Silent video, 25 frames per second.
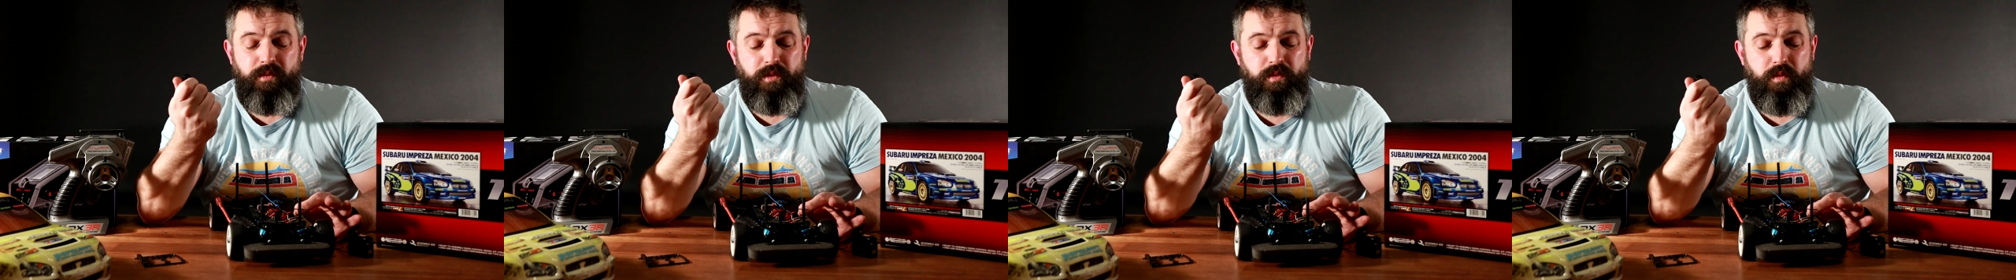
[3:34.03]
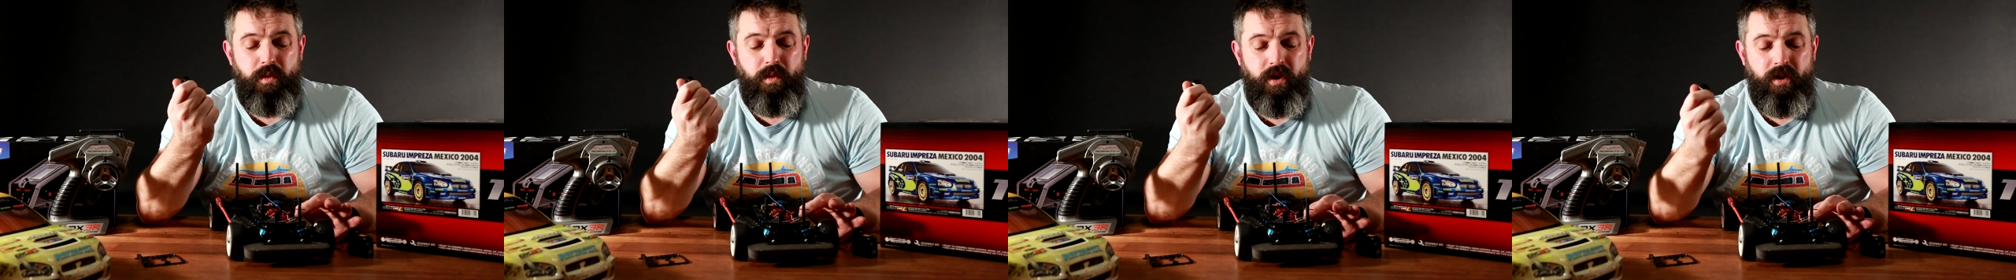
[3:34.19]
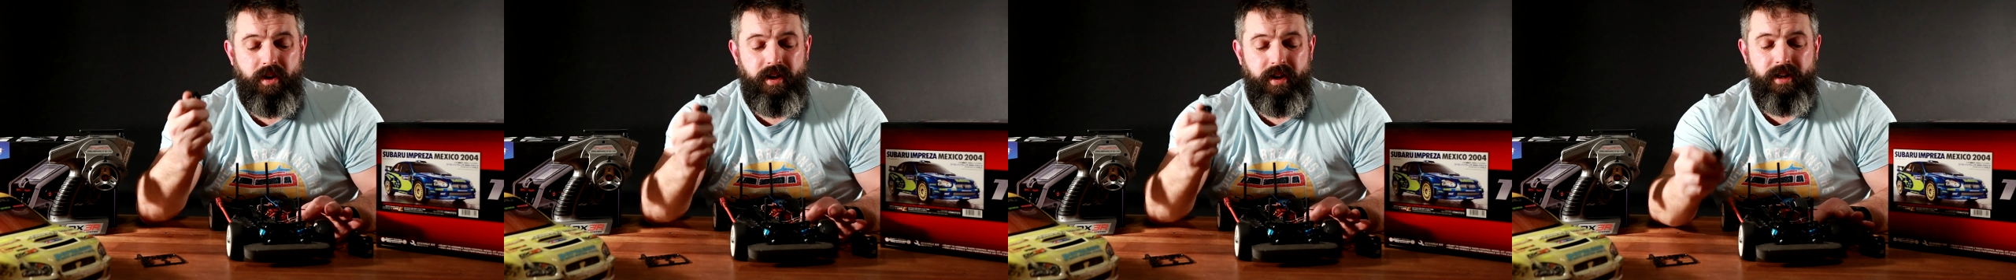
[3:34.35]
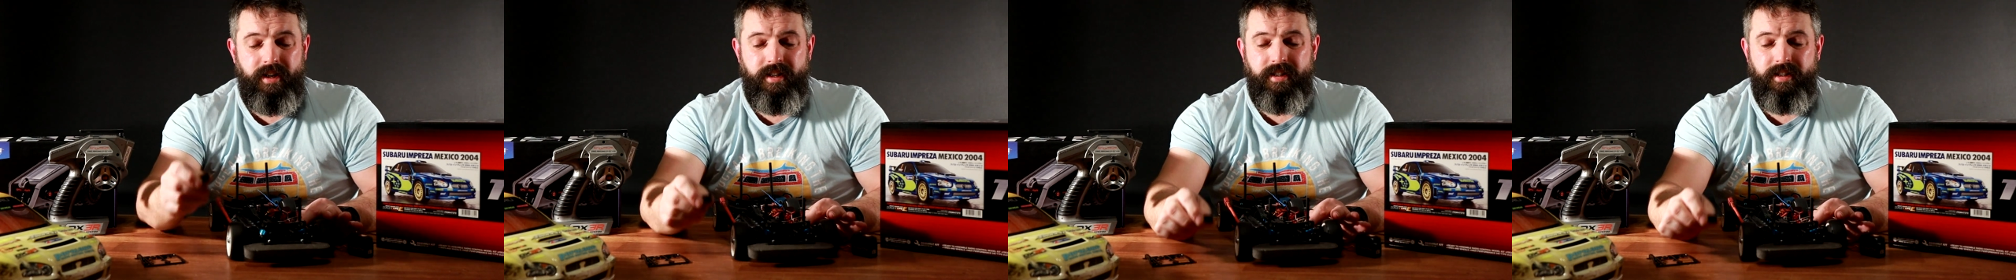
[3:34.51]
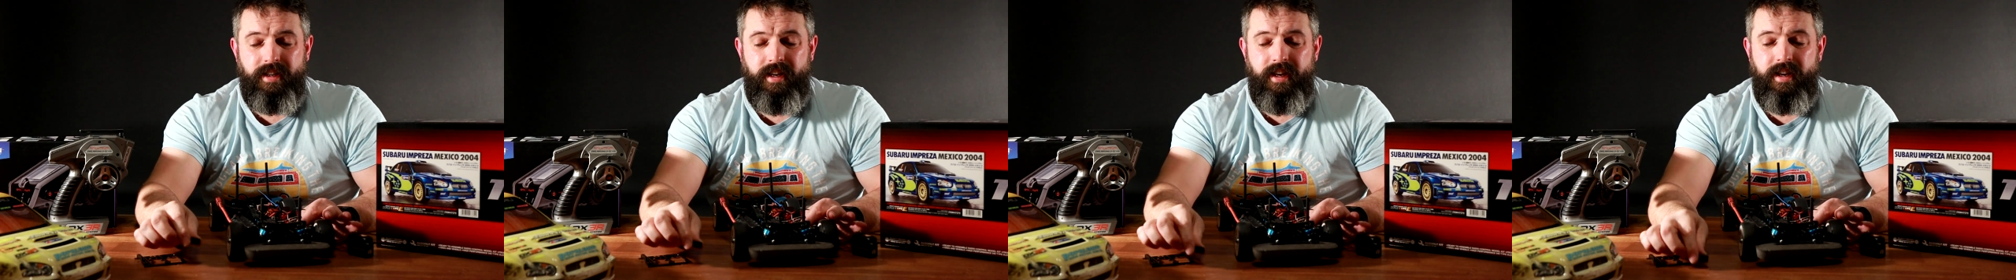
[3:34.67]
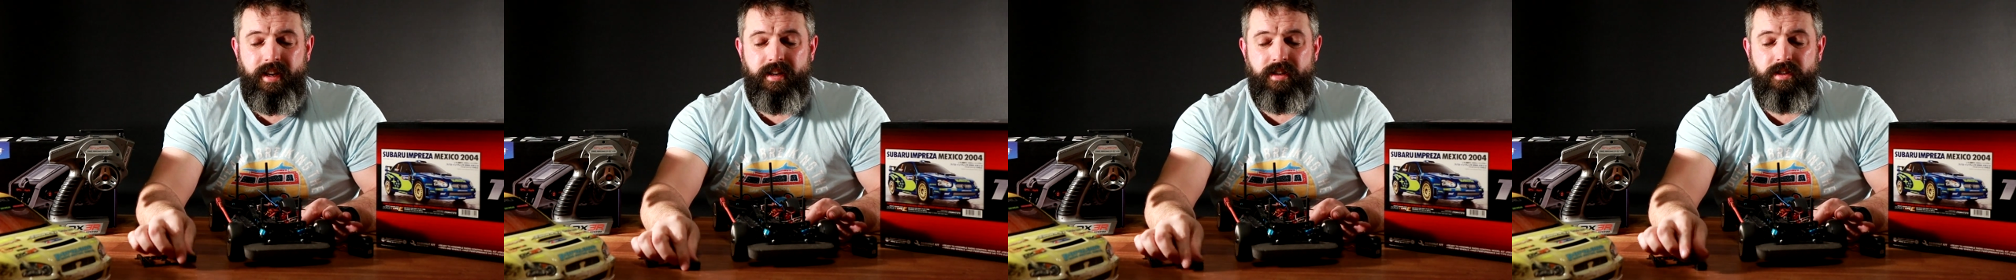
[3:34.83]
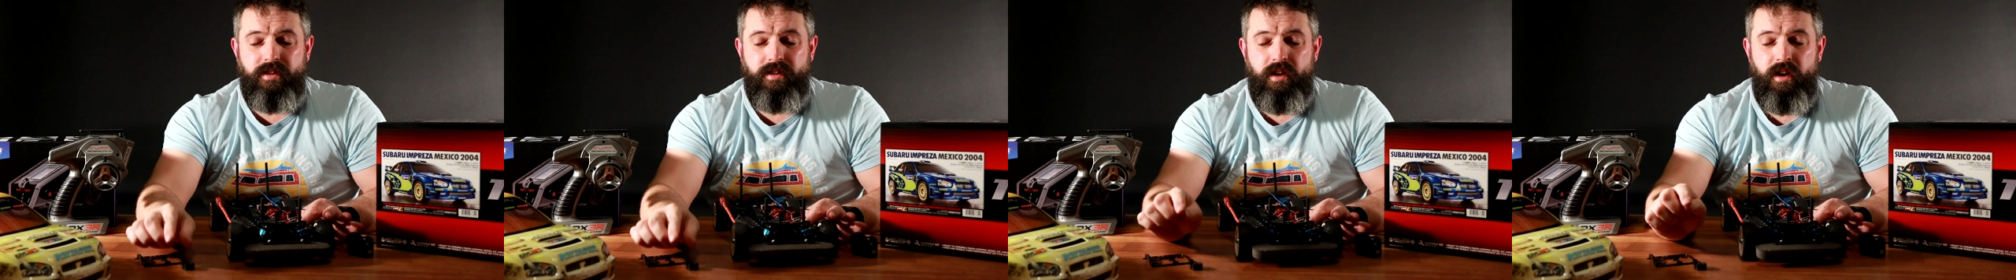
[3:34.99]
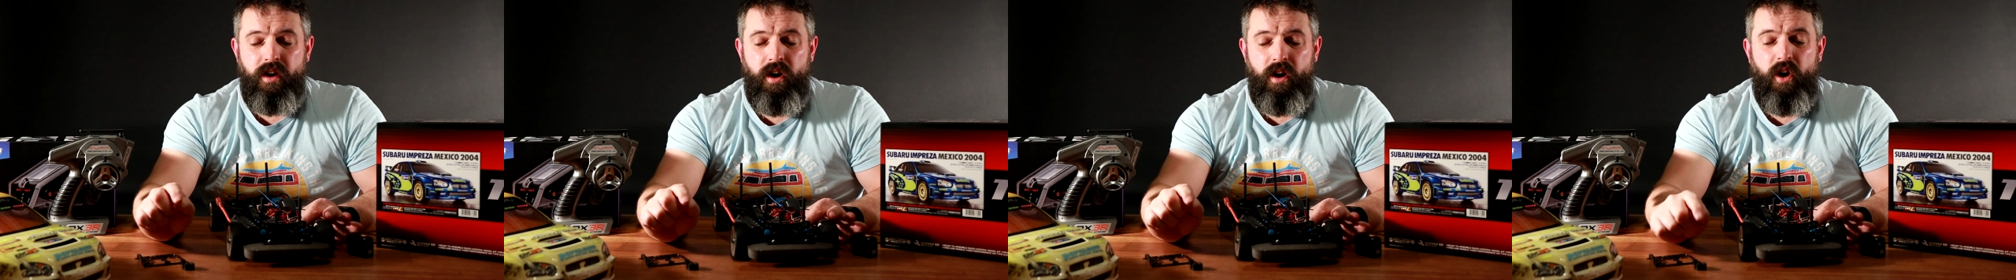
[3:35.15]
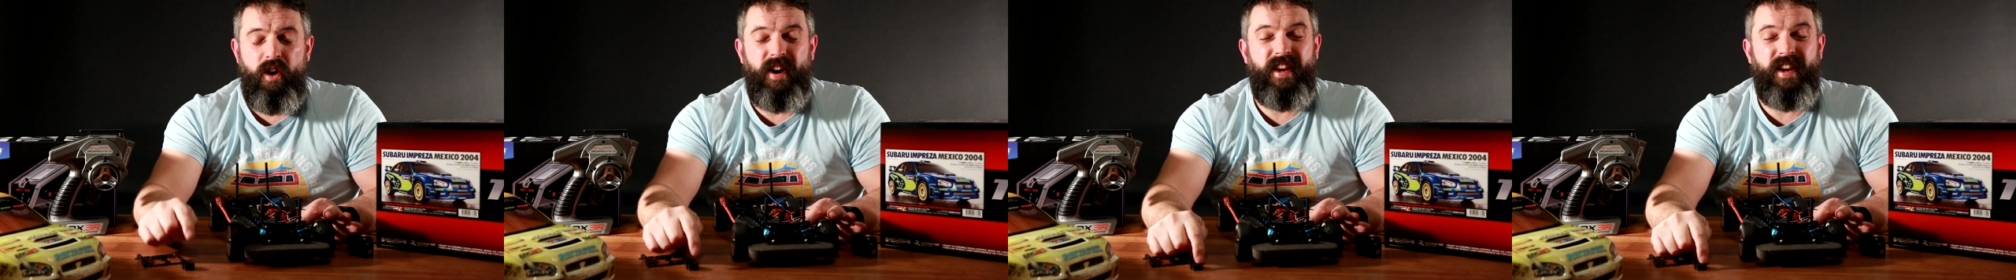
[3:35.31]
was working as it
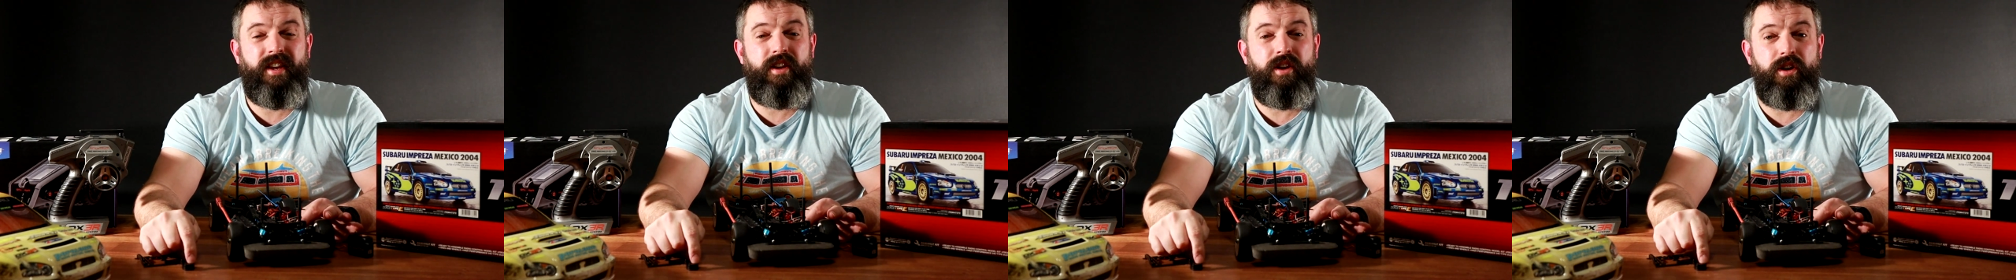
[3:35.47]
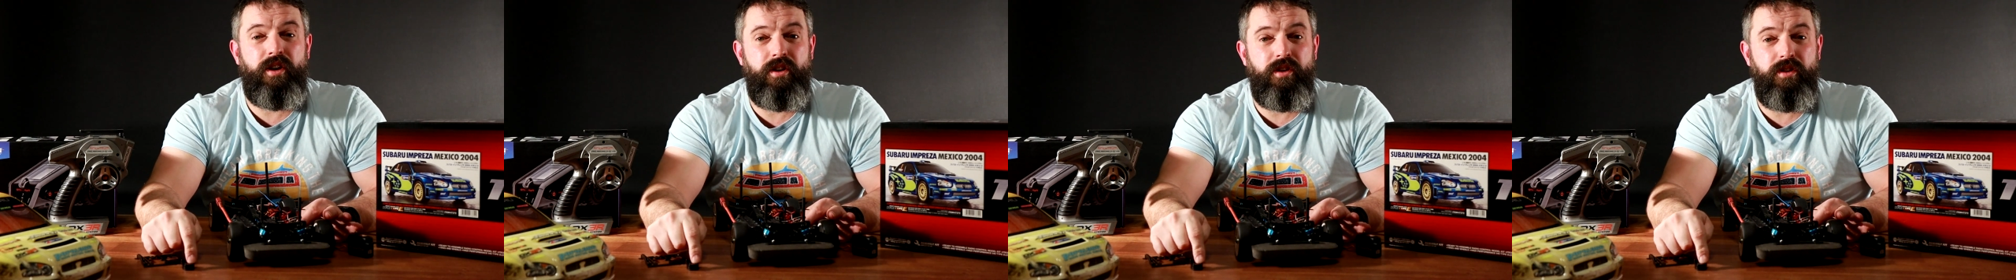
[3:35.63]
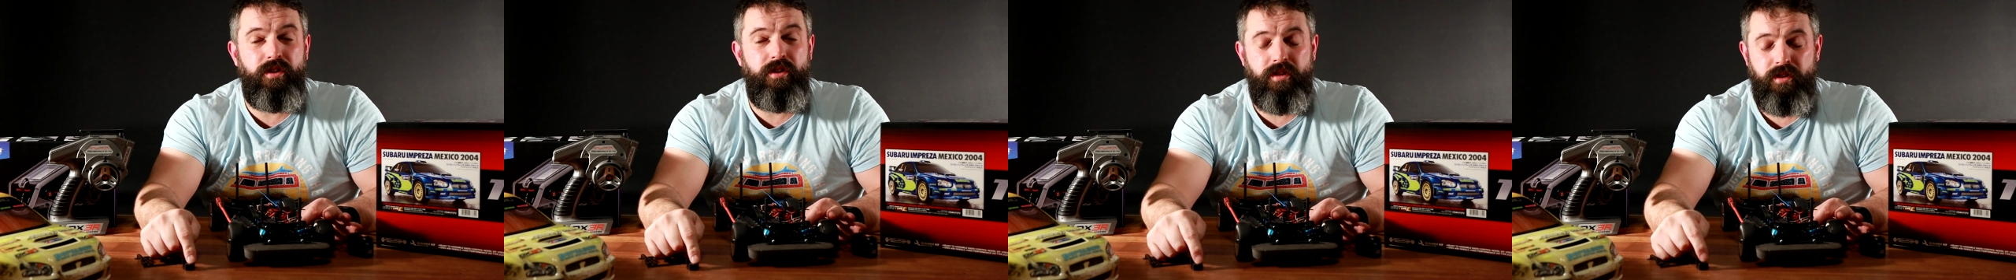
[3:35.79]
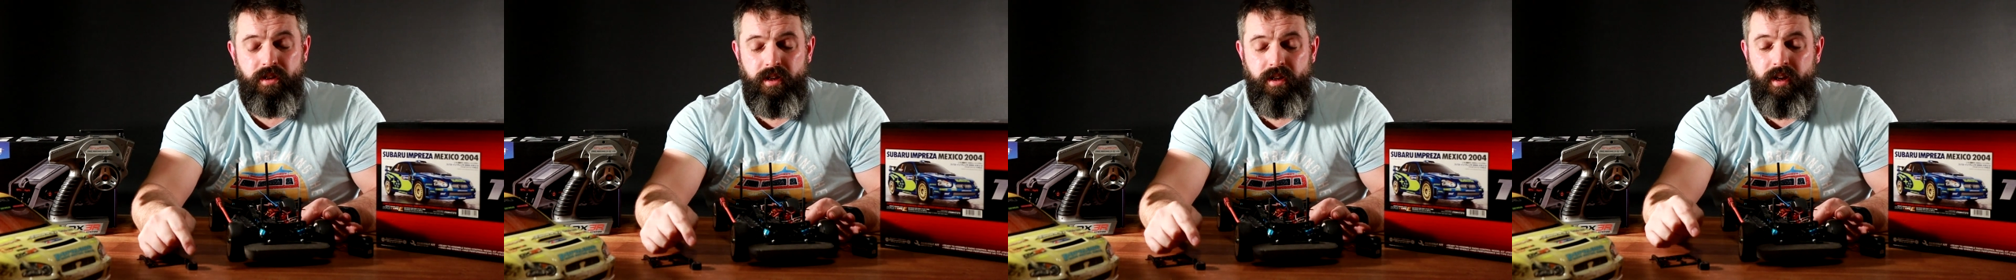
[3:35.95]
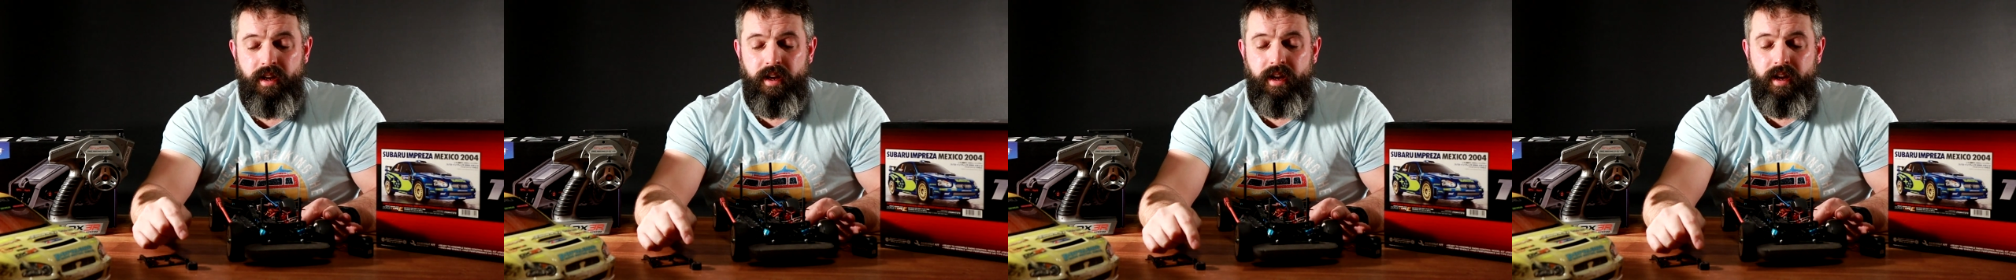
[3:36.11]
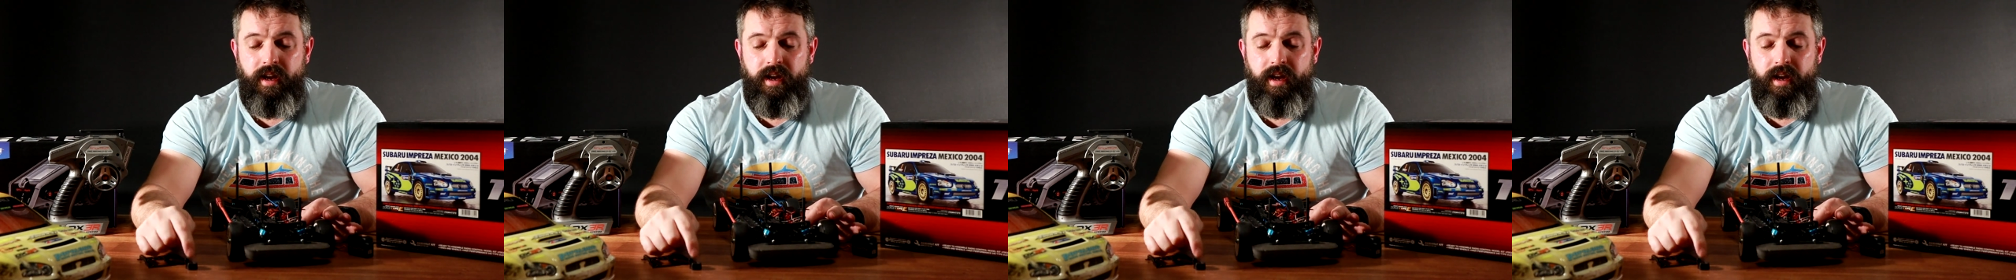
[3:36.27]
is. I could